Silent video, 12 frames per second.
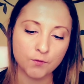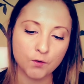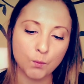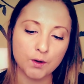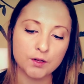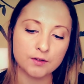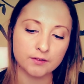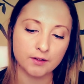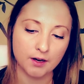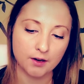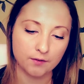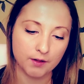for what you
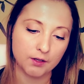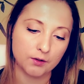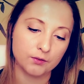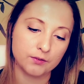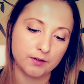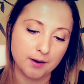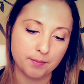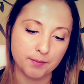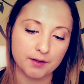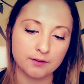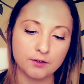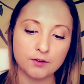desire that goes
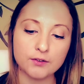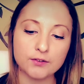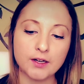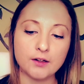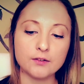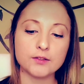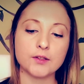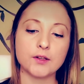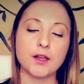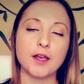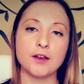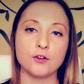deep into your cells
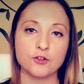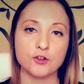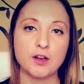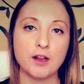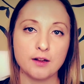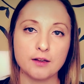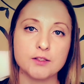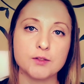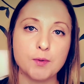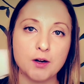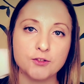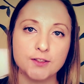and your genetic
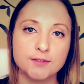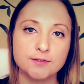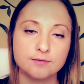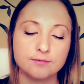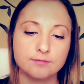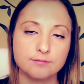expression.